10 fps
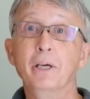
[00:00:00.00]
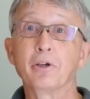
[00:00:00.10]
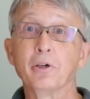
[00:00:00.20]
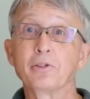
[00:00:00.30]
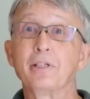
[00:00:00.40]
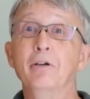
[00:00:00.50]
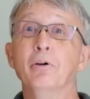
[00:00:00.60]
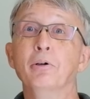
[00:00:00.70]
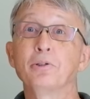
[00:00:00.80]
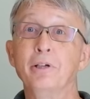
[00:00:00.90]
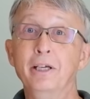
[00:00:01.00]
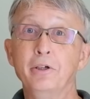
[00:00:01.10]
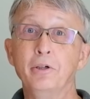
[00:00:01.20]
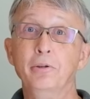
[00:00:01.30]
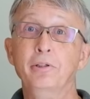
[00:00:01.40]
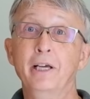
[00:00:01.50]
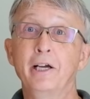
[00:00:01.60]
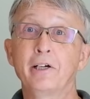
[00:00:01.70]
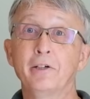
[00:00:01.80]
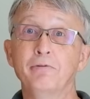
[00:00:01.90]
because they also include
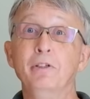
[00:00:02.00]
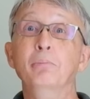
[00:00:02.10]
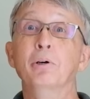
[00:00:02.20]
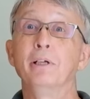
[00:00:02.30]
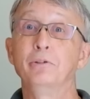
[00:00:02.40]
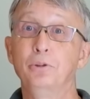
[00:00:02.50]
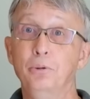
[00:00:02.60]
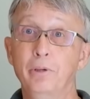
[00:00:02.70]
aircraft with more than